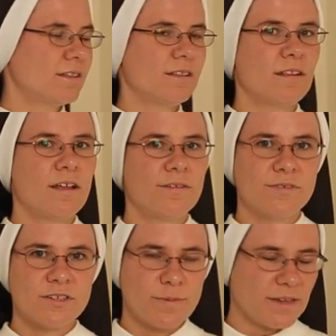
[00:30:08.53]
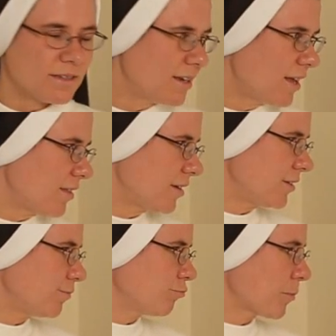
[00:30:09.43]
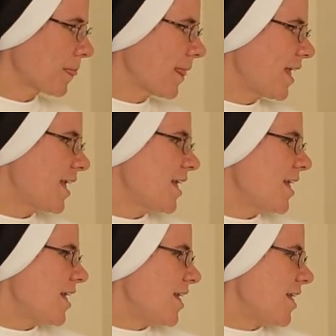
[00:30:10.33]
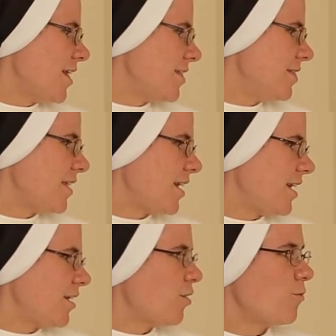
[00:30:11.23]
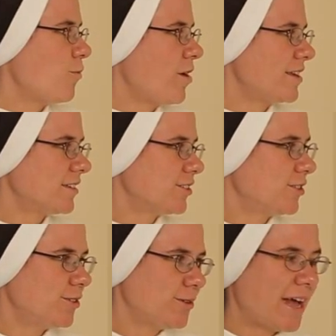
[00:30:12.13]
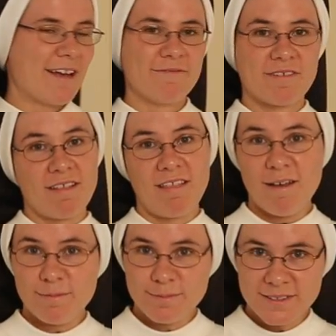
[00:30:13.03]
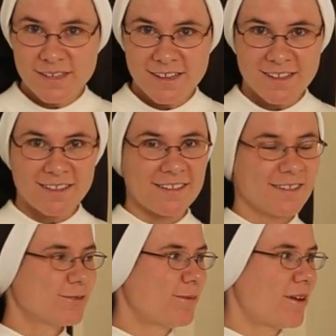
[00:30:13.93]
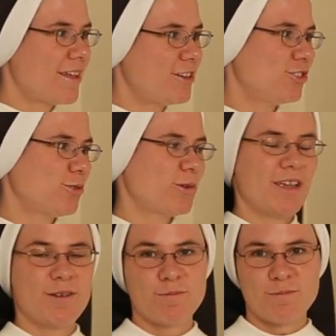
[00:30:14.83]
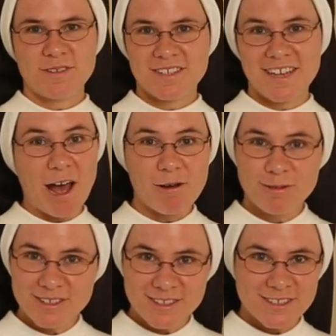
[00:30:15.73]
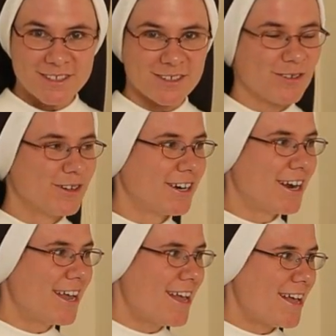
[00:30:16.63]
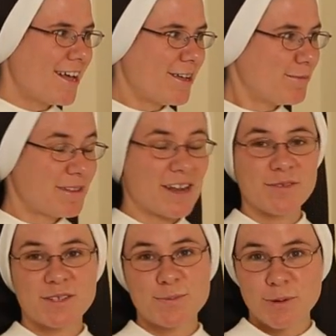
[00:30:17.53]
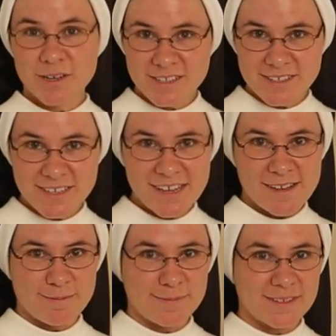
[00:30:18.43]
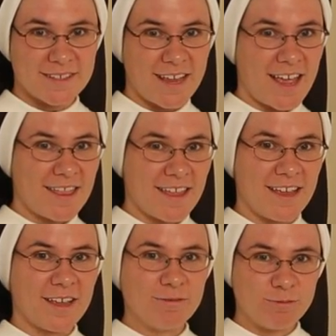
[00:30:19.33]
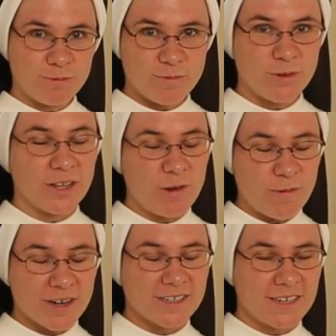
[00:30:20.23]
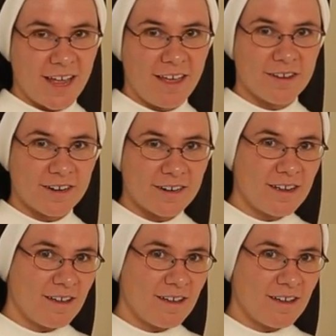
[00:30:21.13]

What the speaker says: love to be together. They want to have clubs. This is where they join scouts or a lot of sports teams, and they can really work together